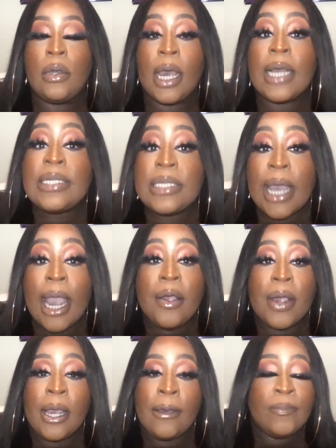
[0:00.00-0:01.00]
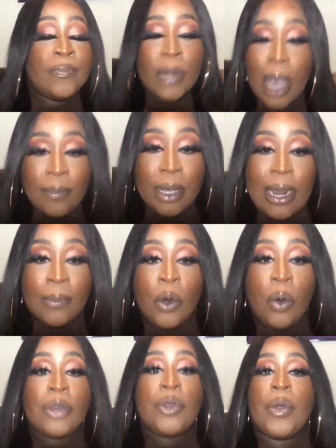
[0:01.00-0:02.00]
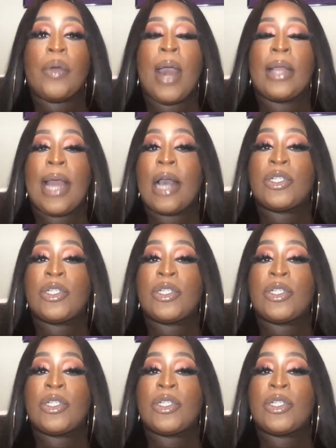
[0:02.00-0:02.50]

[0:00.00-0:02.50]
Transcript: It's scary. I mean, I'm going through it right now,